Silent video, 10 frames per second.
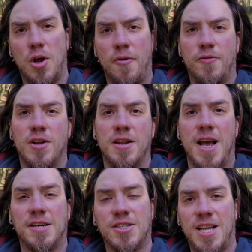now for the
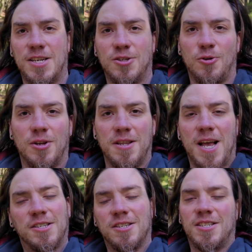next test or the
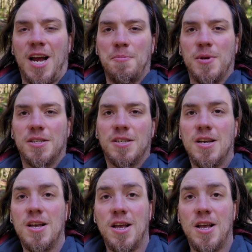next assignment,